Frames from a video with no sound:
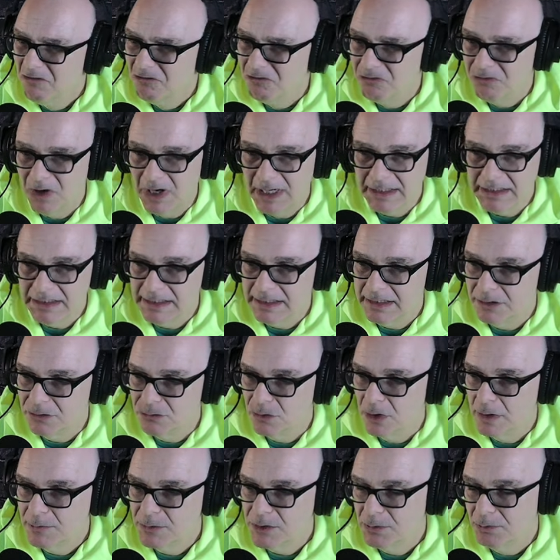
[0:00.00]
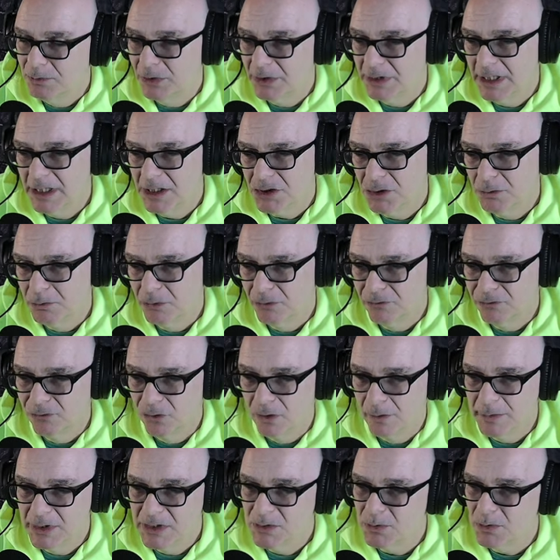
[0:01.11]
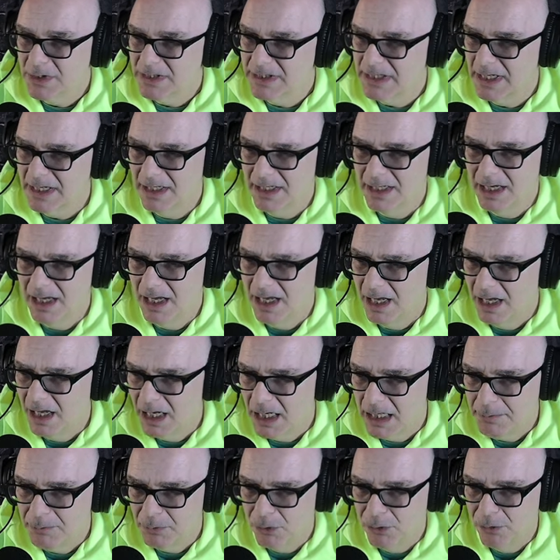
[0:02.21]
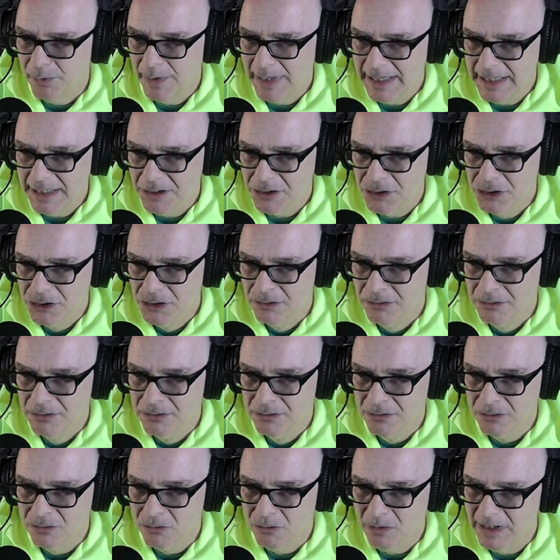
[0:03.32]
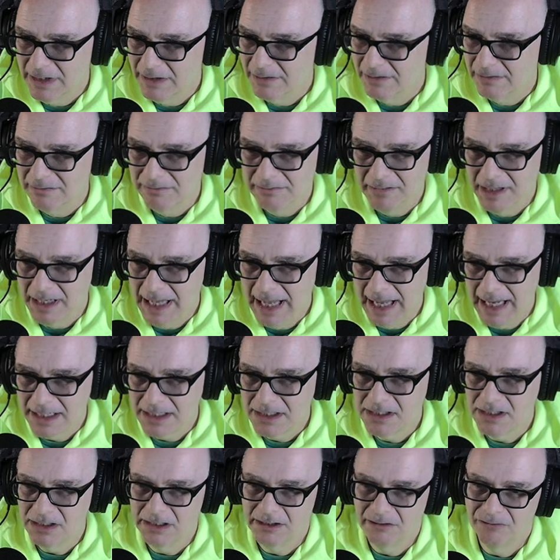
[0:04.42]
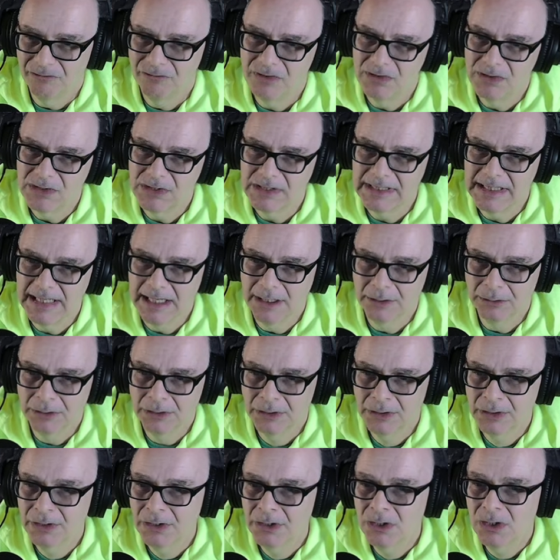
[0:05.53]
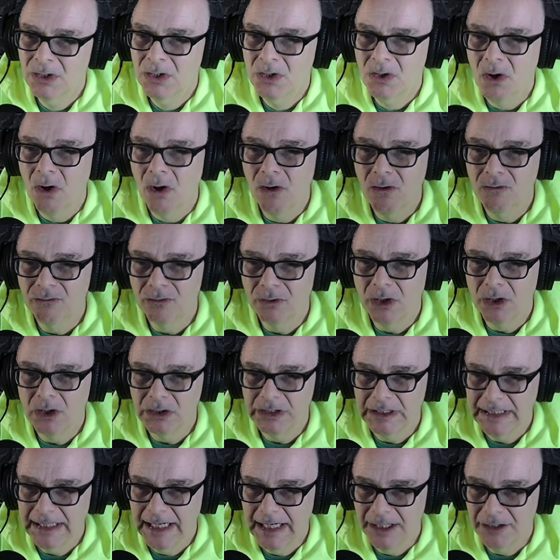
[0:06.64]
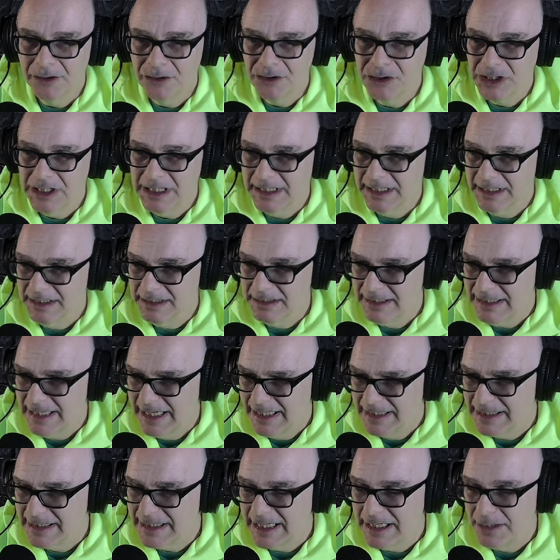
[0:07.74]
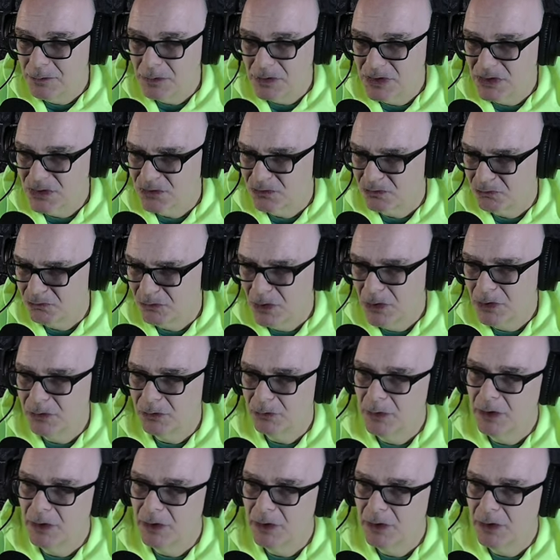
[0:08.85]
Finally, the drums and percussion performance was hyper range with excellent full sound. Overall, the energy and intensity was through